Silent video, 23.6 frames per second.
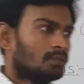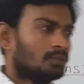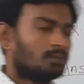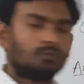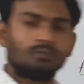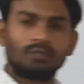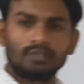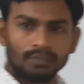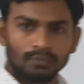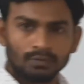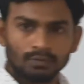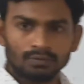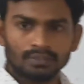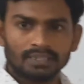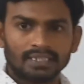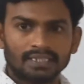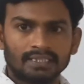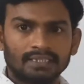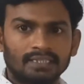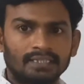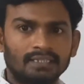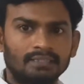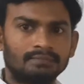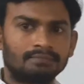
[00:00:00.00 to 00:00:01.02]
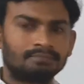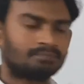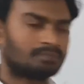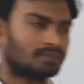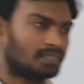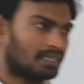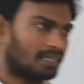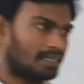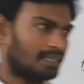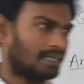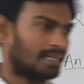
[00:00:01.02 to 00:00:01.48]
we know
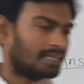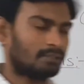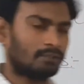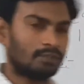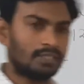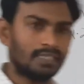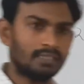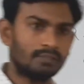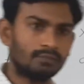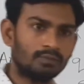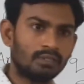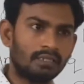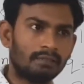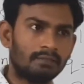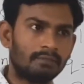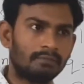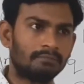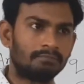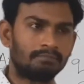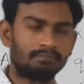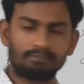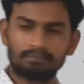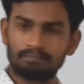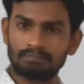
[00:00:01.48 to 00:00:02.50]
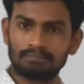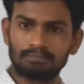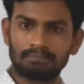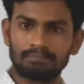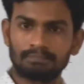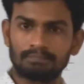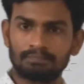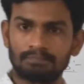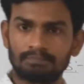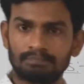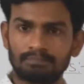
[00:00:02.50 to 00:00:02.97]
that according to the
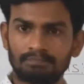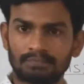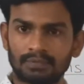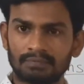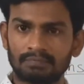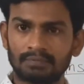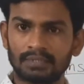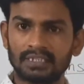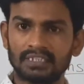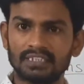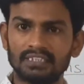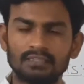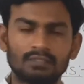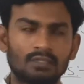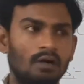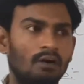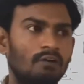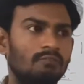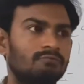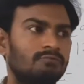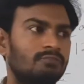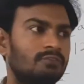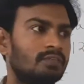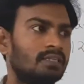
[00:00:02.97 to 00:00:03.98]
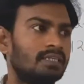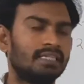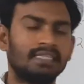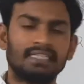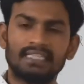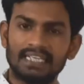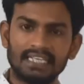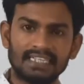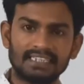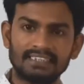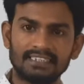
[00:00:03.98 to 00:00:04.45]
properties
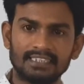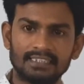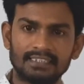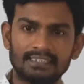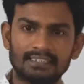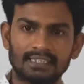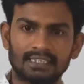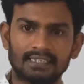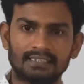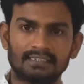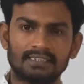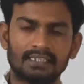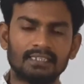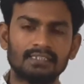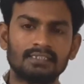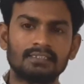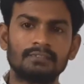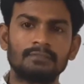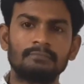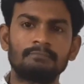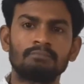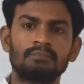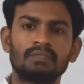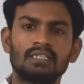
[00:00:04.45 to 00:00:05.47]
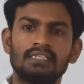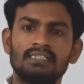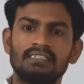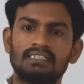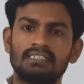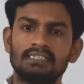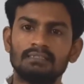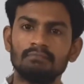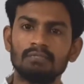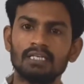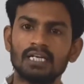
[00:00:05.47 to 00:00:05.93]
of electric charges,
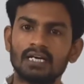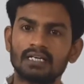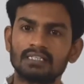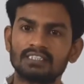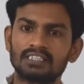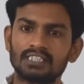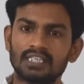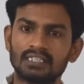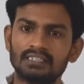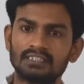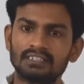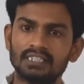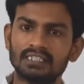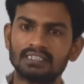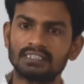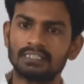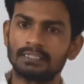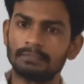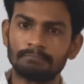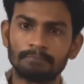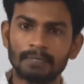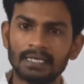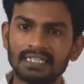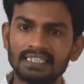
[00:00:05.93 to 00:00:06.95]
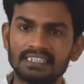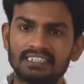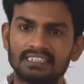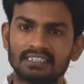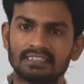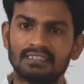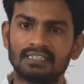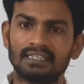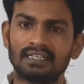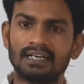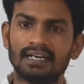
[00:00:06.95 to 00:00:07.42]
similar charges repel each
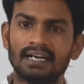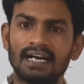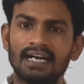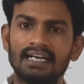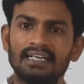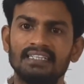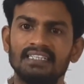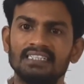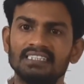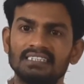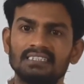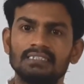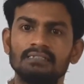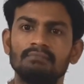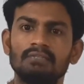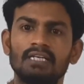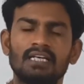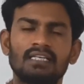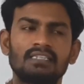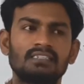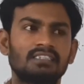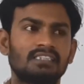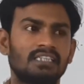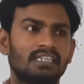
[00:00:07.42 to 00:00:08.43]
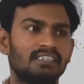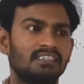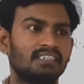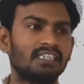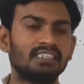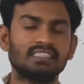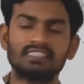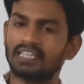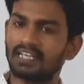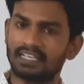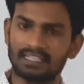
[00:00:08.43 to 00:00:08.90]
other and dissimilar
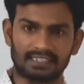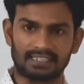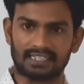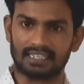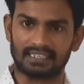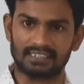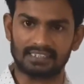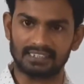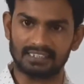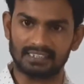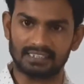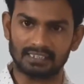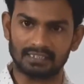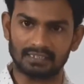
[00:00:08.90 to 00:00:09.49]
charges attract each